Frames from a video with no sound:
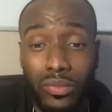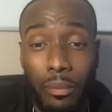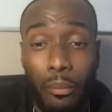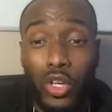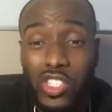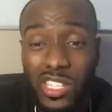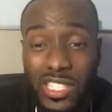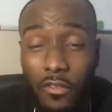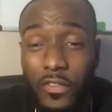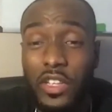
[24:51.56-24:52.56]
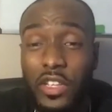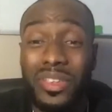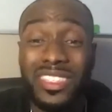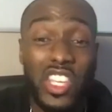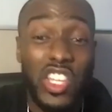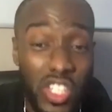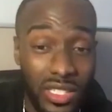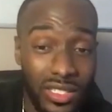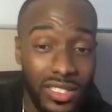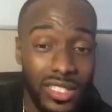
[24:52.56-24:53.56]
put yourself in the
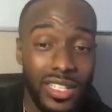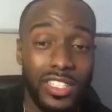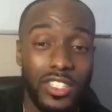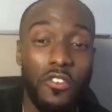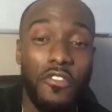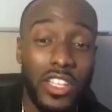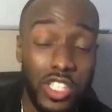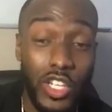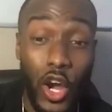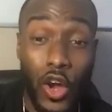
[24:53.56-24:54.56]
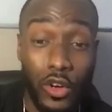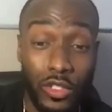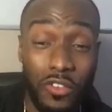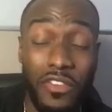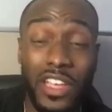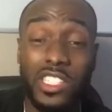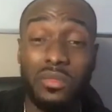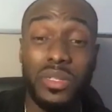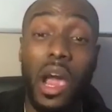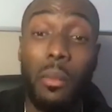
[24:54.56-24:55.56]
position to eventually earn, to eventually
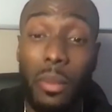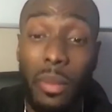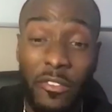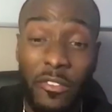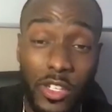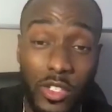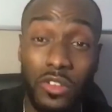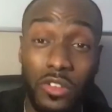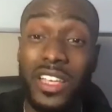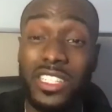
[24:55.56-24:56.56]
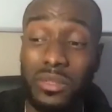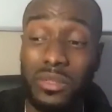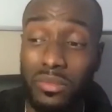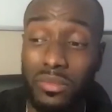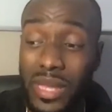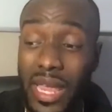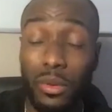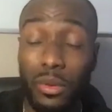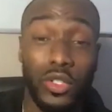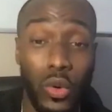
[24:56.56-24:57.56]
become a professional, to eventually be
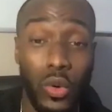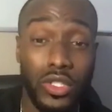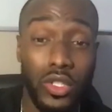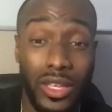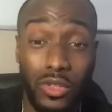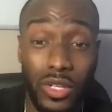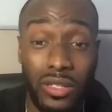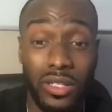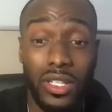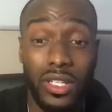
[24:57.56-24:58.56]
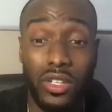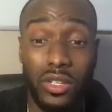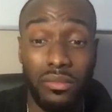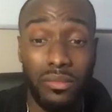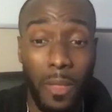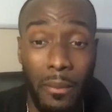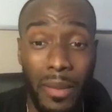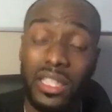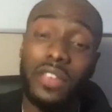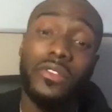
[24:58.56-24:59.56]
able to do it, so that you can
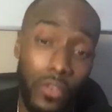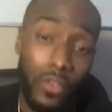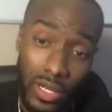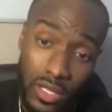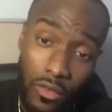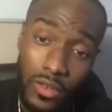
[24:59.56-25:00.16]
make a living for yourself,